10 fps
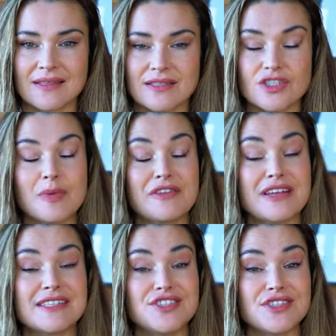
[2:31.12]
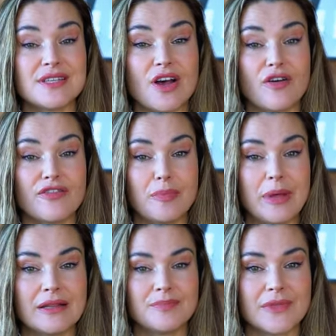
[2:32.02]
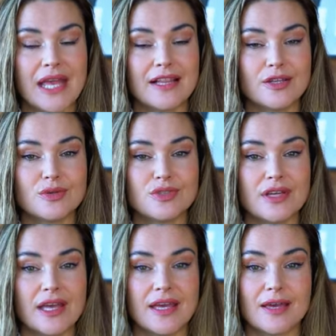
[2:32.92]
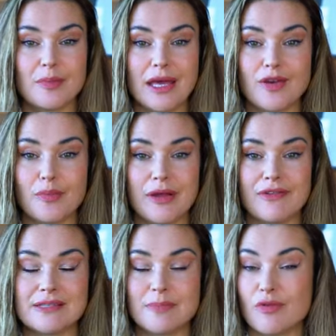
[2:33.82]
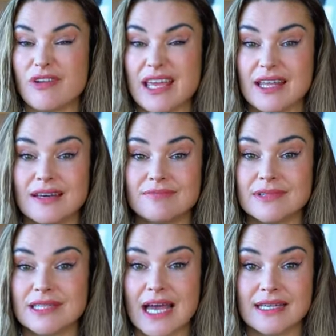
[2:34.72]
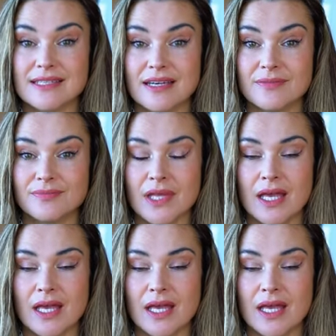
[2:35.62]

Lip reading: So some advantages of the pill include it can make your periods more regular, lighter.